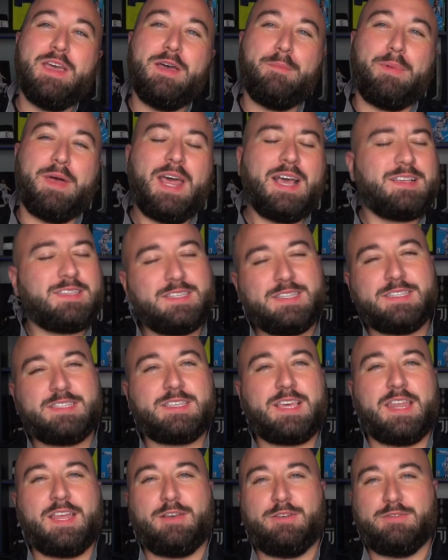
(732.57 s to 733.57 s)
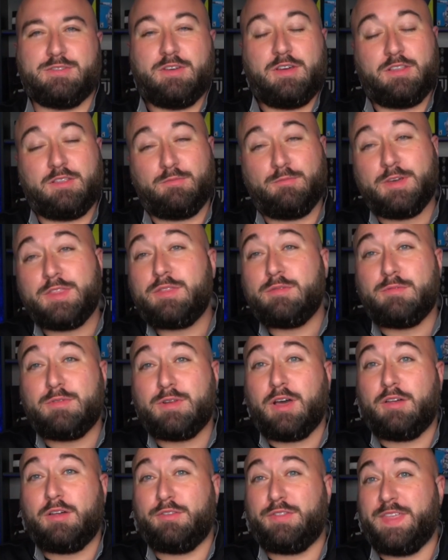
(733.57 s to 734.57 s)
But actually, this kind of goes on with the
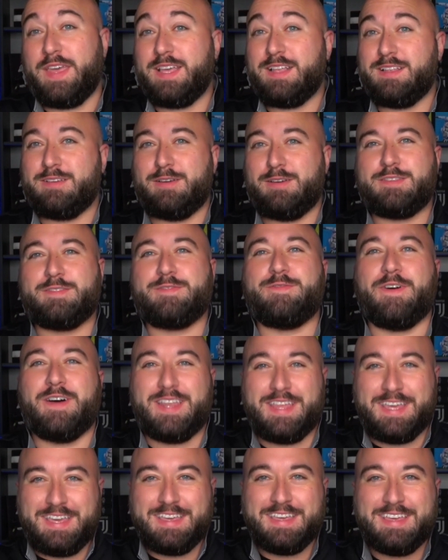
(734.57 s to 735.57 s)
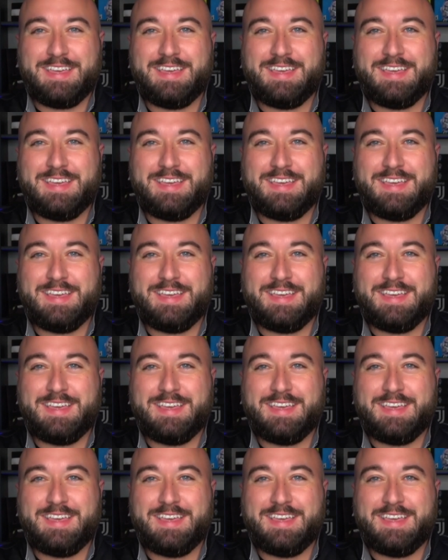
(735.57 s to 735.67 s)
Ronaldo thing. It's funny.